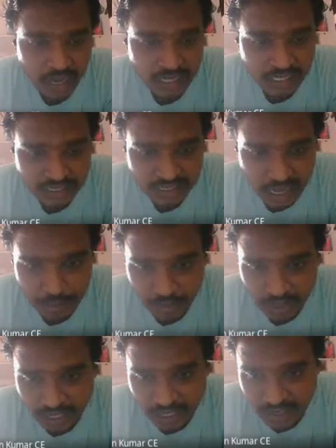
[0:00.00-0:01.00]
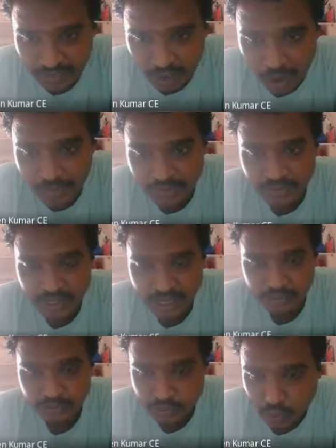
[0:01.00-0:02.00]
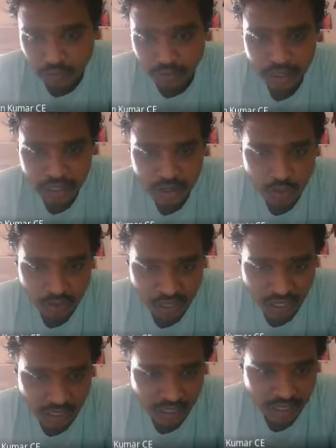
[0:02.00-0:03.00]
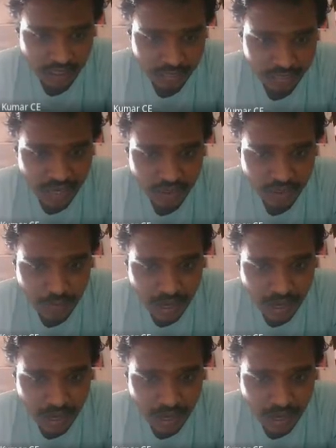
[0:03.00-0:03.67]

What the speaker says: 2, and this completely form into a zone. Okay,